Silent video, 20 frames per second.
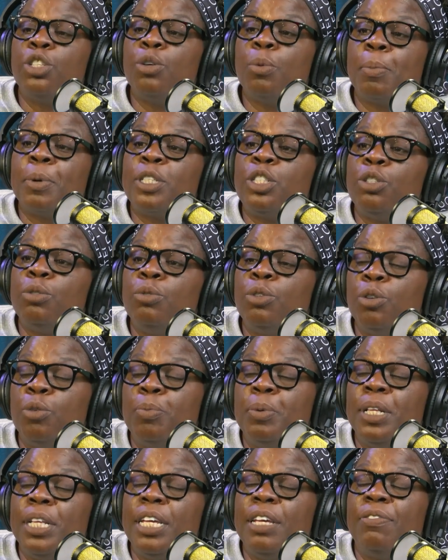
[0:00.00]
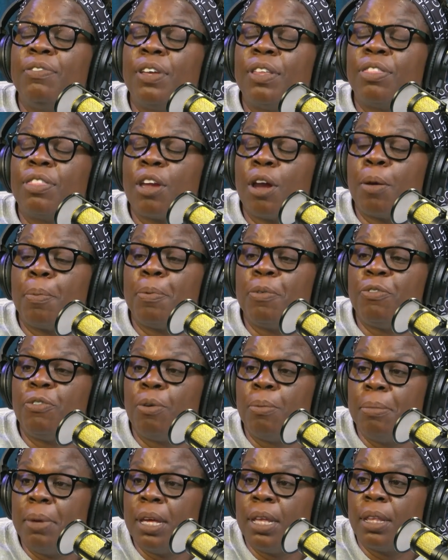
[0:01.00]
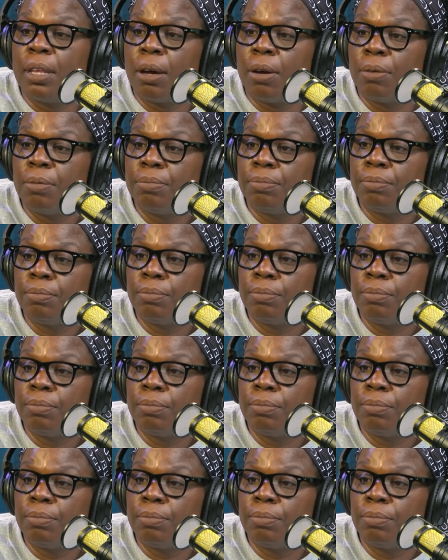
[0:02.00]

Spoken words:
But you do believe in therapy for men, though.